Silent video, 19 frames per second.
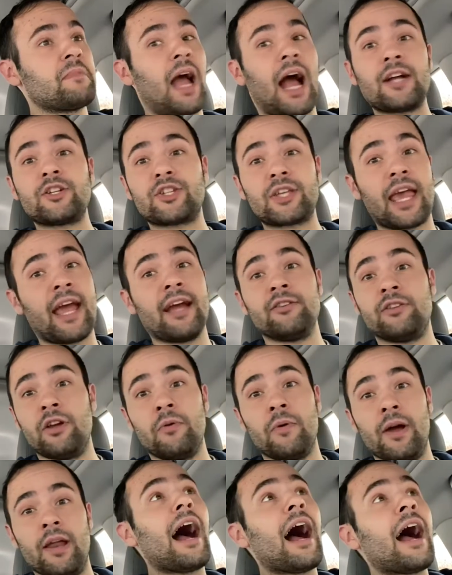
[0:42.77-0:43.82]
I just can't
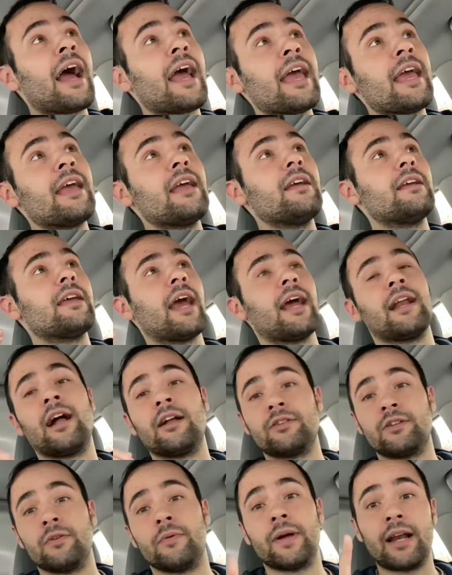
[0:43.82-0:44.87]
do it. I
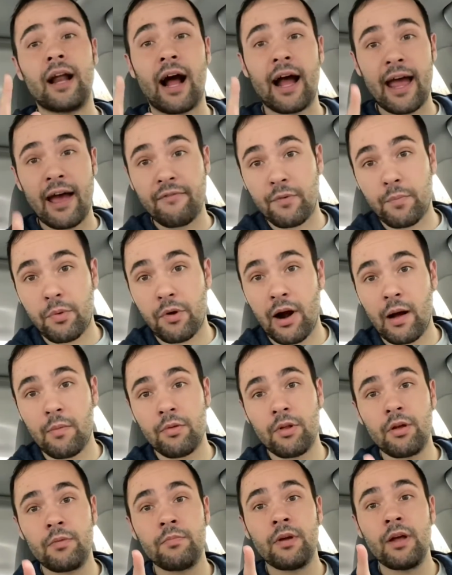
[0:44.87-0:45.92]
cannot do it. I have a
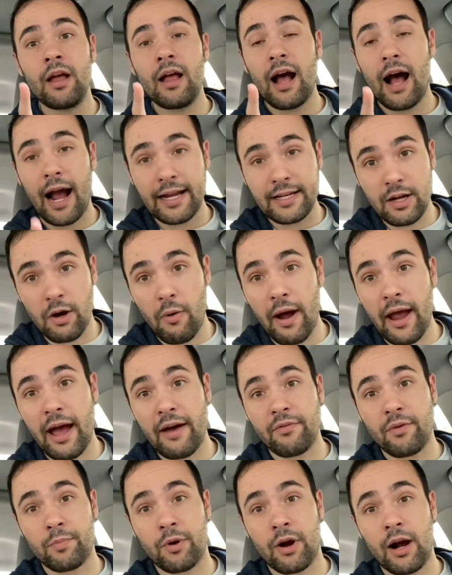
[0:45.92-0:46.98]
problem. I know I
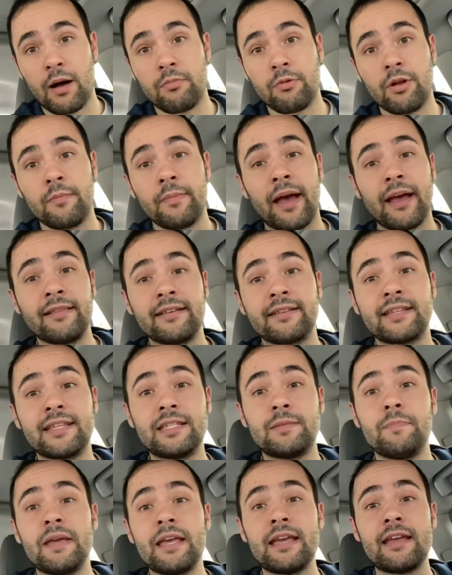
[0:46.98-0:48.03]
have a problem. And this
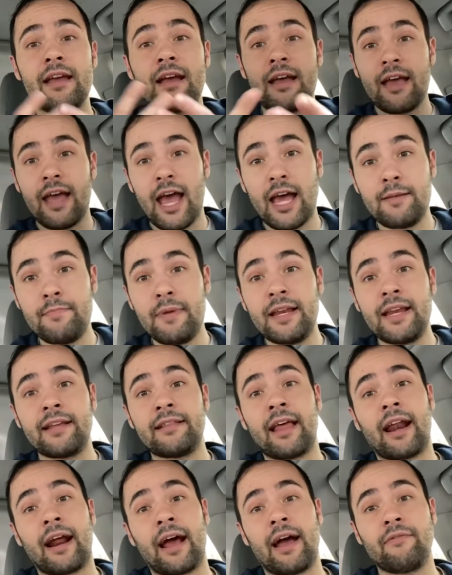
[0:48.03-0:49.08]
is me admitting
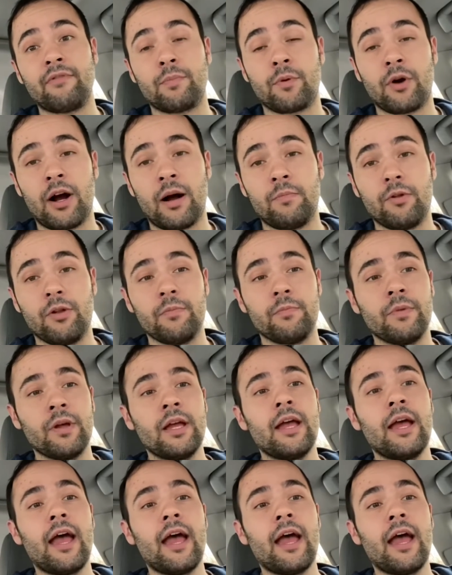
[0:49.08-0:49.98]
that I have a problem.